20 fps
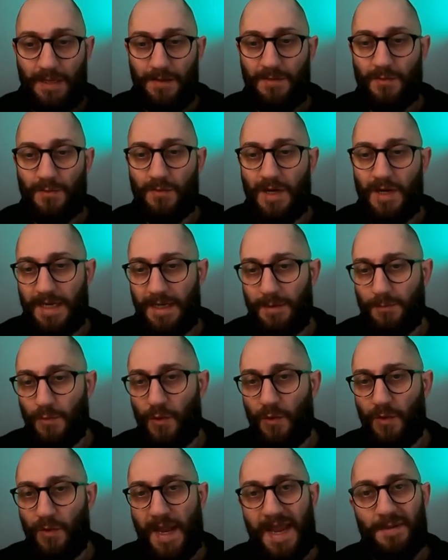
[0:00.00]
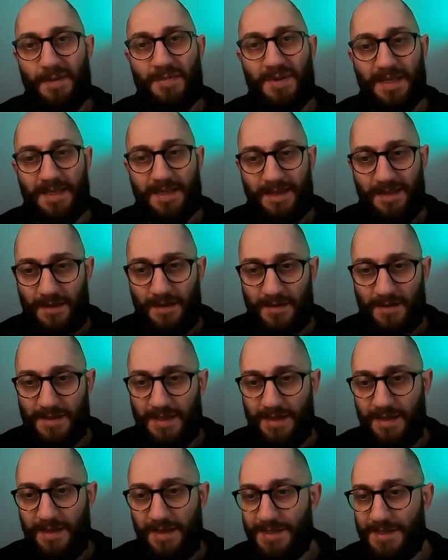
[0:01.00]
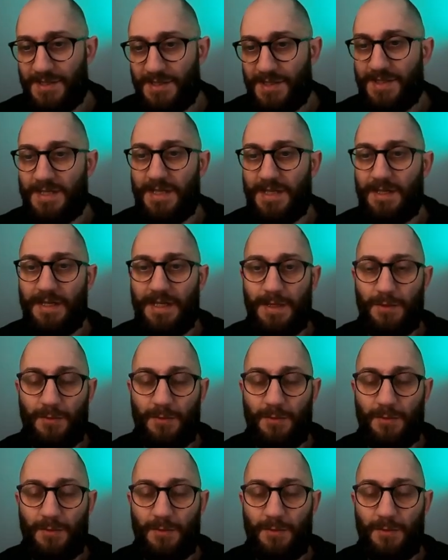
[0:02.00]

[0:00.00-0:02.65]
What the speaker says: If you're running more epic gear than legendary, it